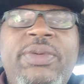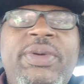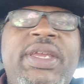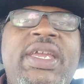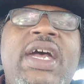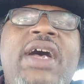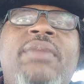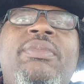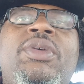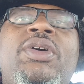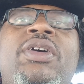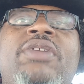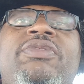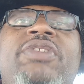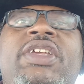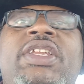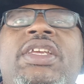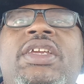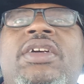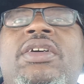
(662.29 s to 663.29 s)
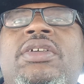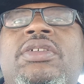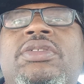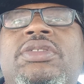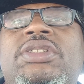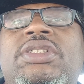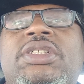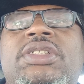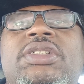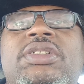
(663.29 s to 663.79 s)
we got more
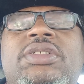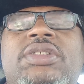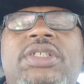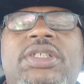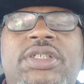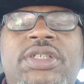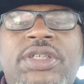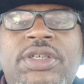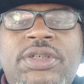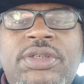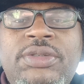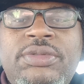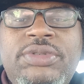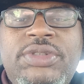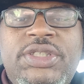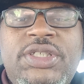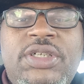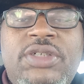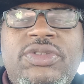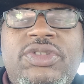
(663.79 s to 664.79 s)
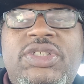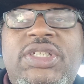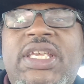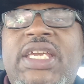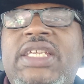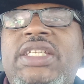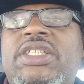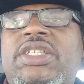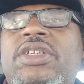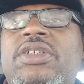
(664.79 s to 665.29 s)
videos to, to do, so
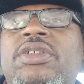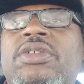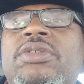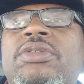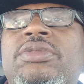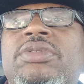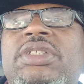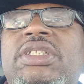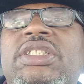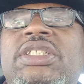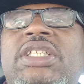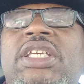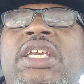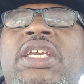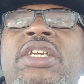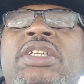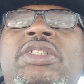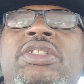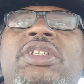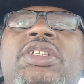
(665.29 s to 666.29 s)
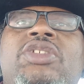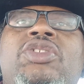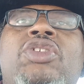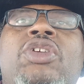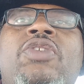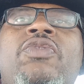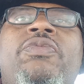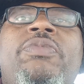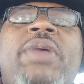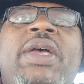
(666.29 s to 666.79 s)
stay tuned. This is the
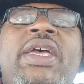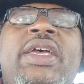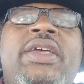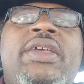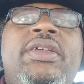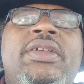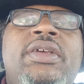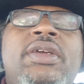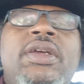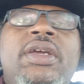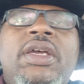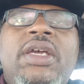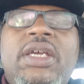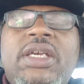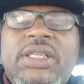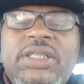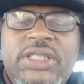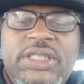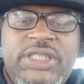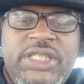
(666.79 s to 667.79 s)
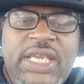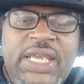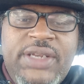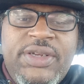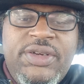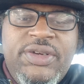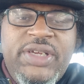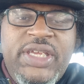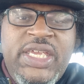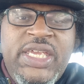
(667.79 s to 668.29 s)
Truth Man. The
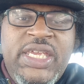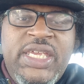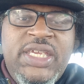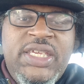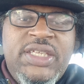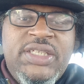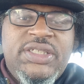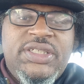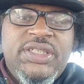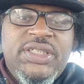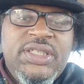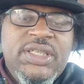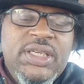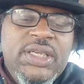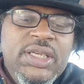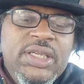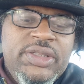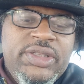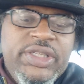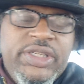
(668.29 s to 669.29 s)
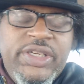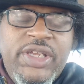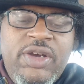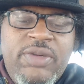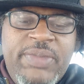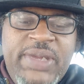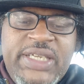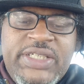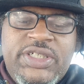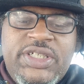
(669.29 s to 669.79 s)
channel is the
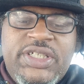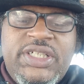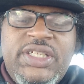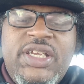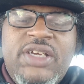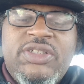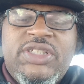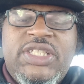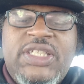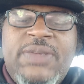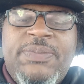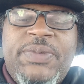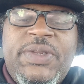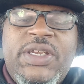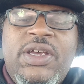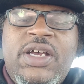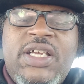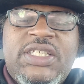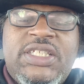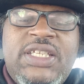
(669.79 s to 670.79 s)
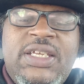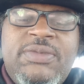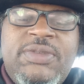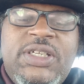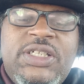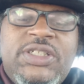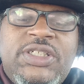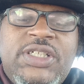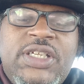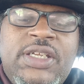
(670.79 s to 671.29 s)
No Matrix, No Simping, All
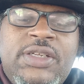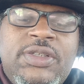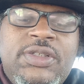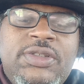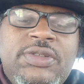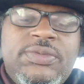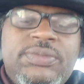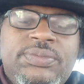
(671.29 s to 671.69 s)
Subjects channel.